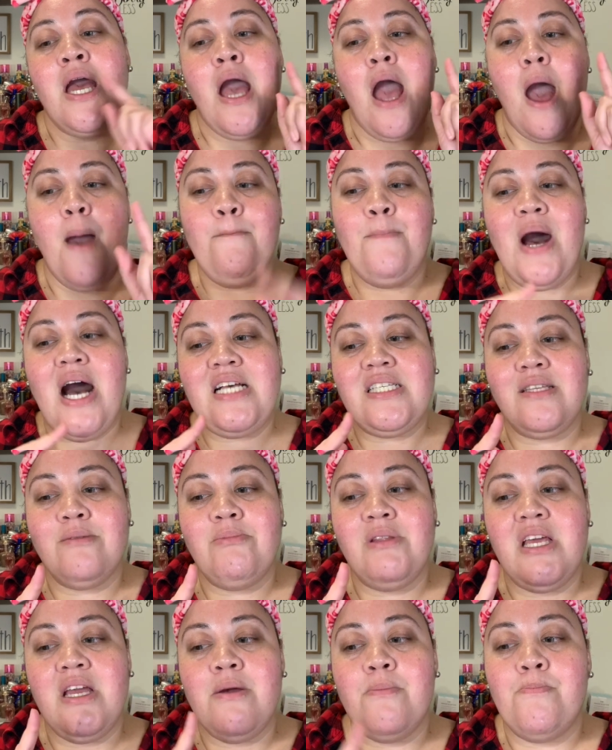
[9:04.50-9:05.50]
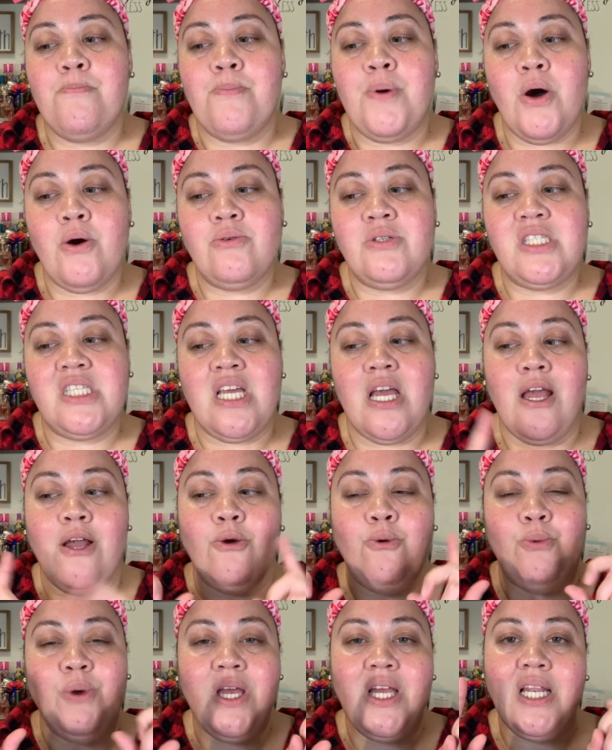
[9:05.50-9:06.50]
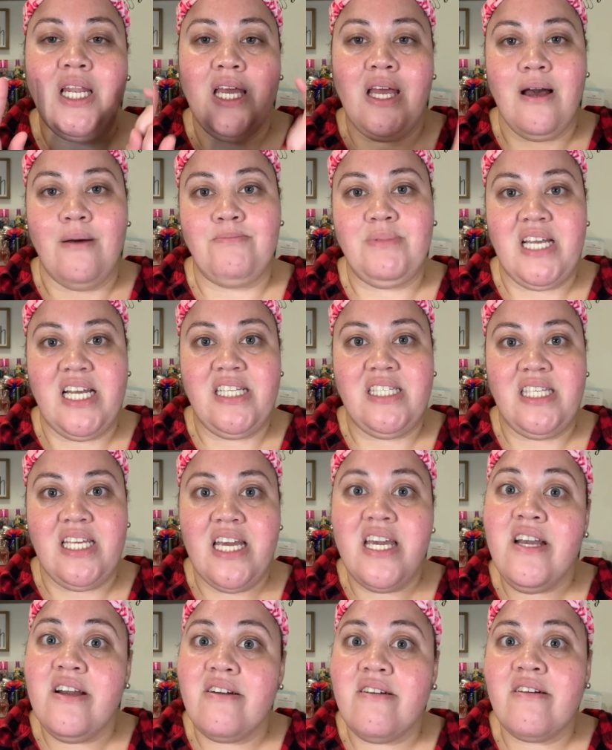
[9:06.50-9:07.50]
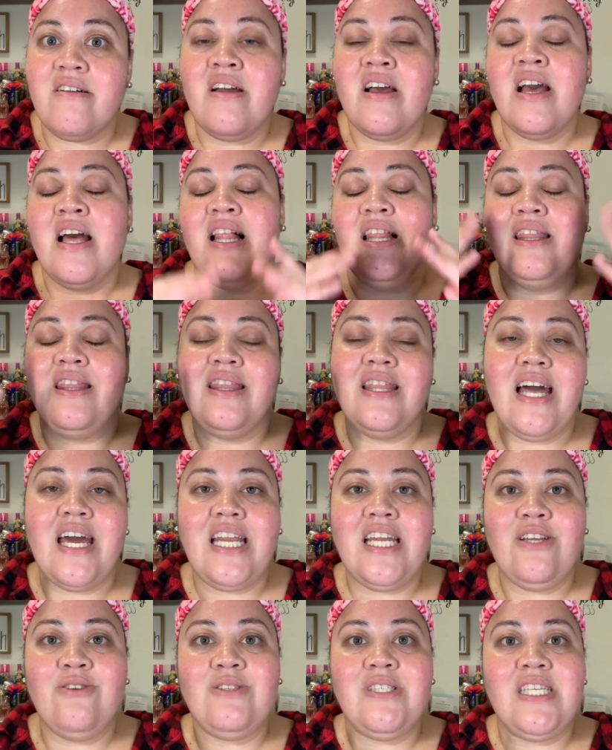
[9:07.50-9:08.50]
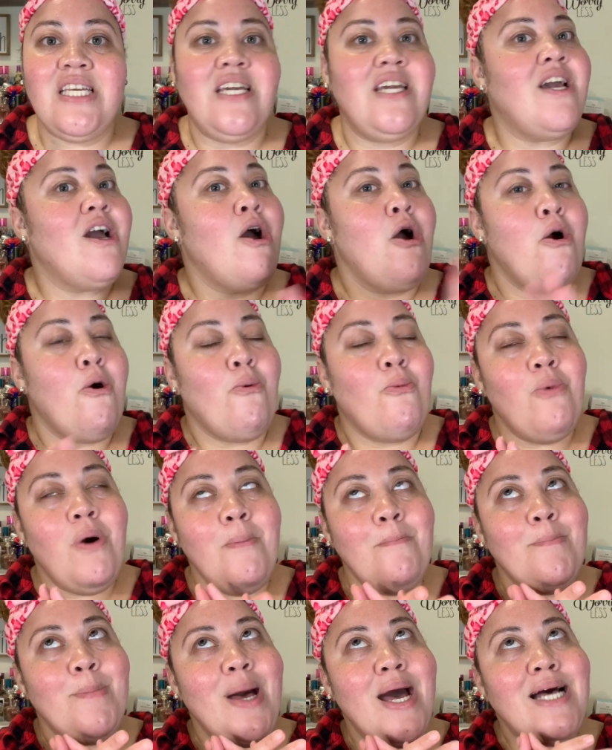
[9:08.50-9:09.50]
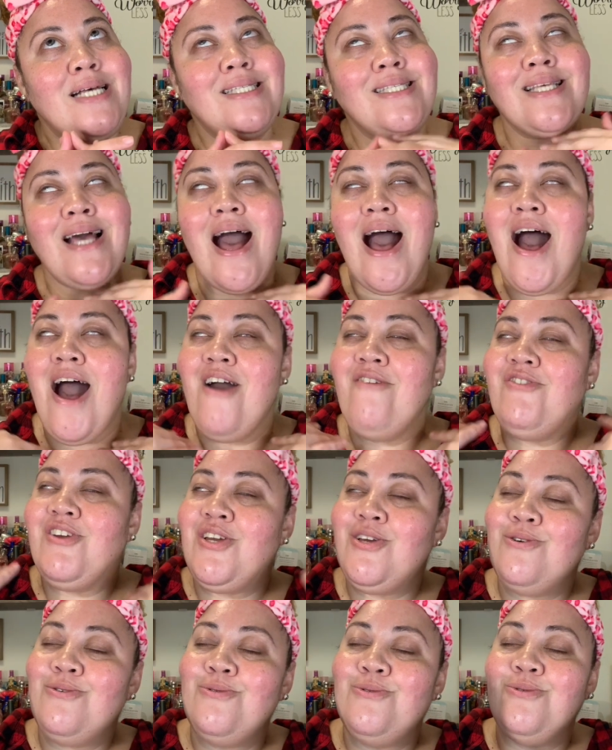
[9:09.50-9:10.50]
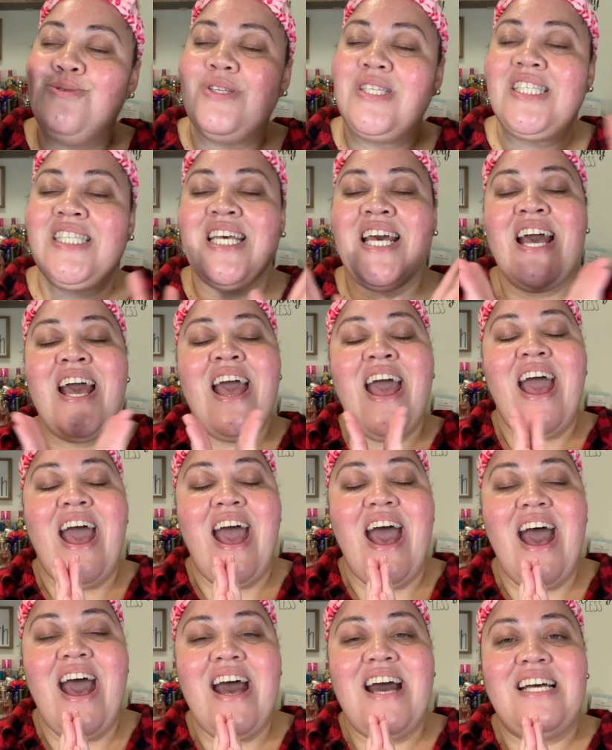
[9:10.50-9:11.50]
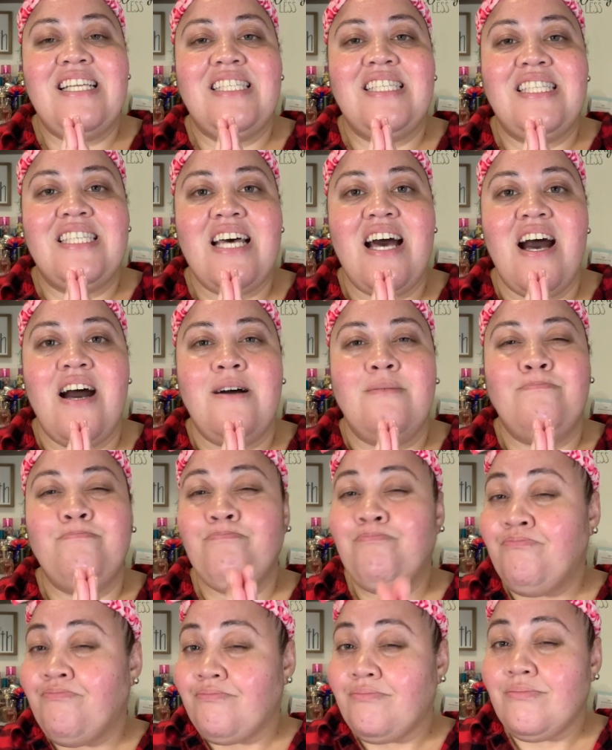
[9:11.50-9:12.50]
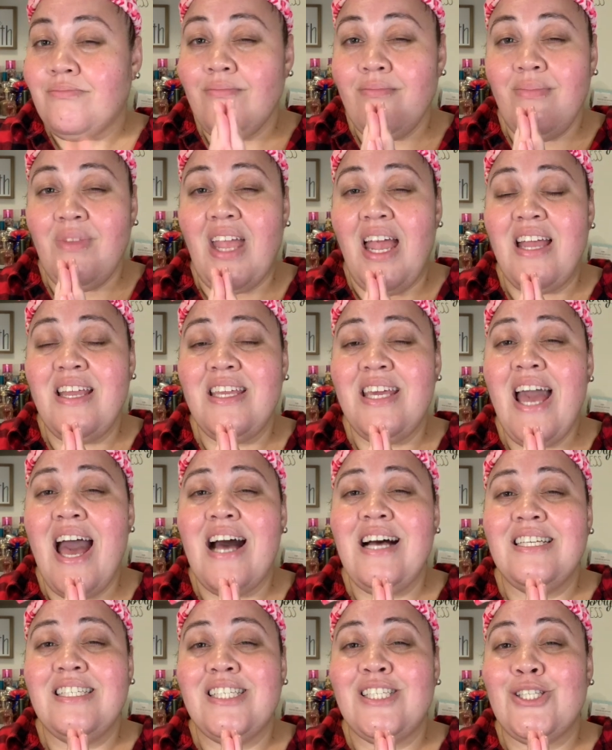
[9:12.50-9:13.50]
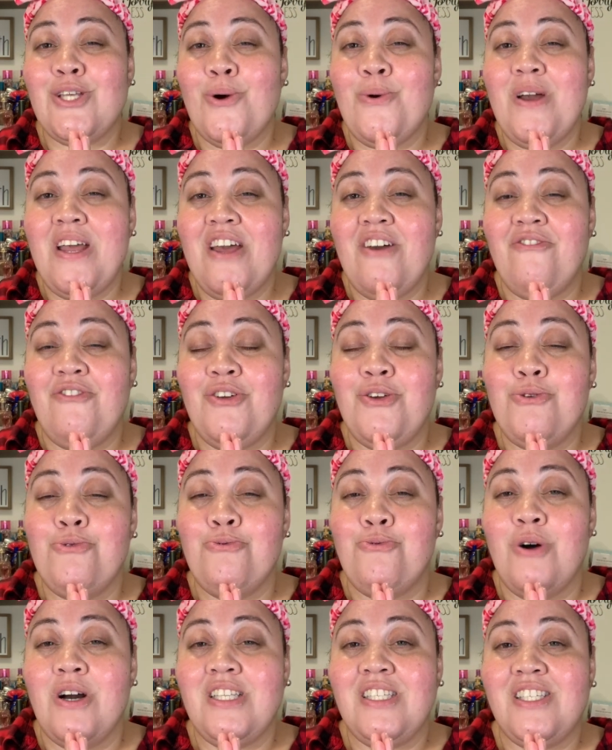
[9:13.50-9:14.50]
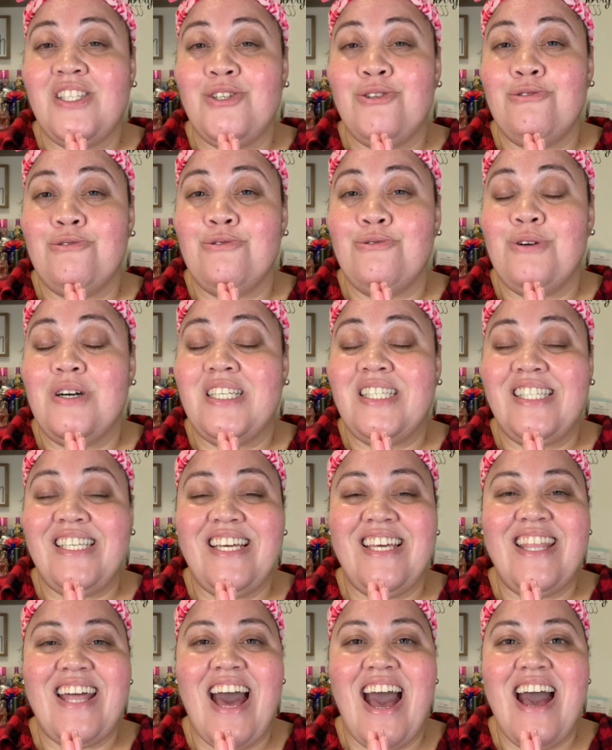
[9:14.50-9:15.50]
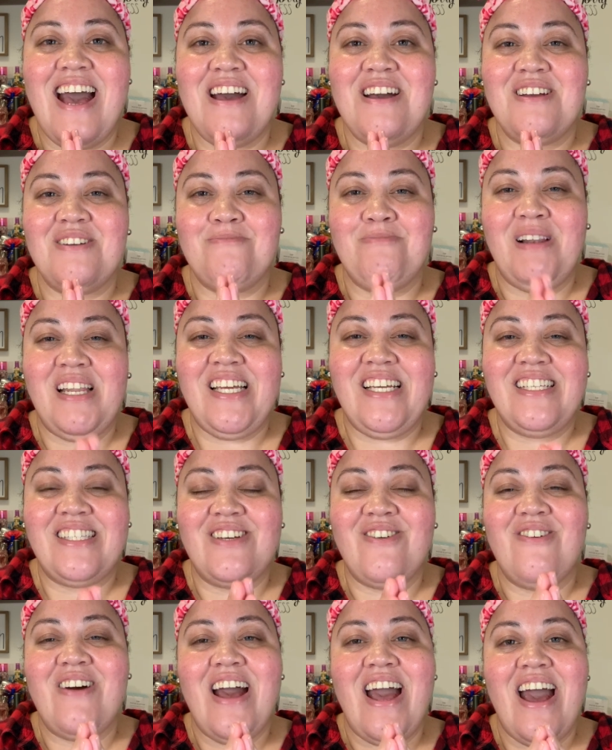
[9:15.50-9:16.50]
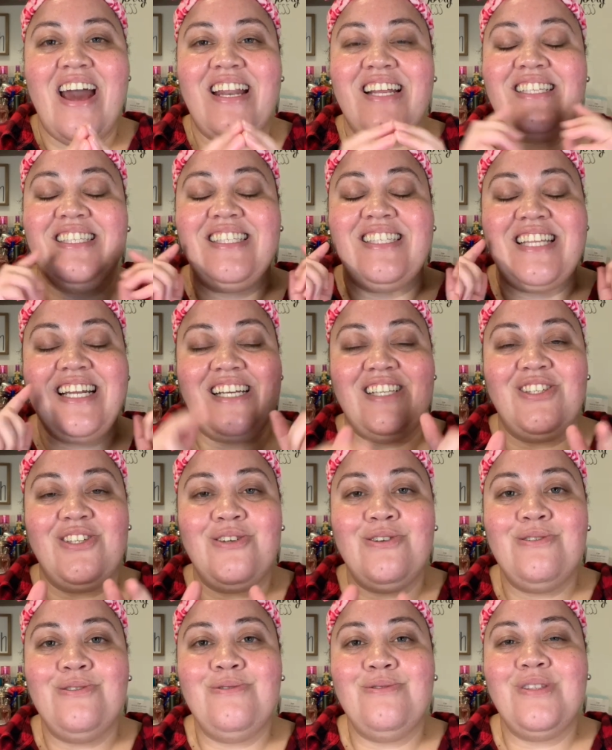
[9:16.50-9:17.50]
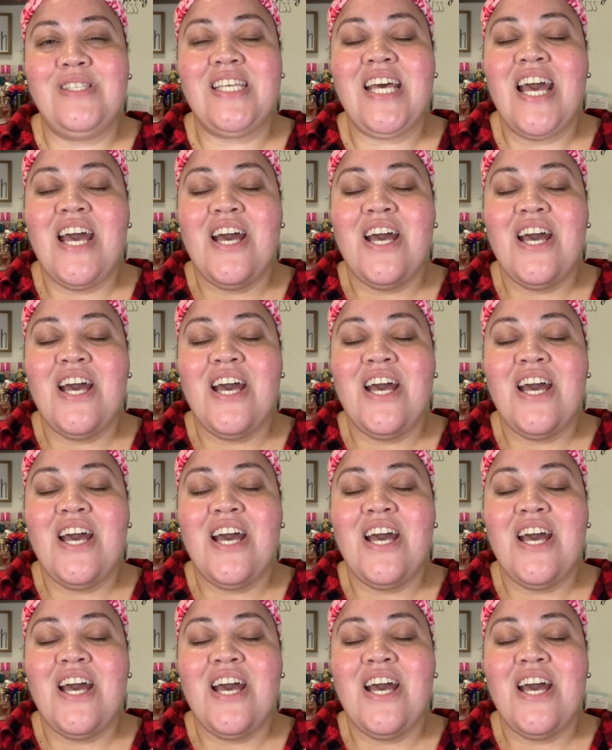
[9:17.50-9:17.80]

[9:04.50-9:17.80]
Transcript: and possibly posting weekly updates here, letting you see what mask I've used and um, yeah so if you want to see that please go ahead and stay tuned